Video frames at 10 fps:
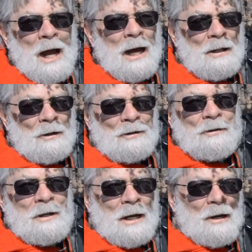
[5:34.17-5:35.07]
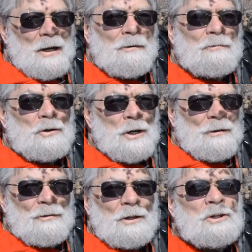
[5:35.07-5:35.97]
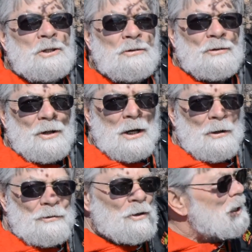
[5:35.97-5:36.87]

collar, it's an area of transition cells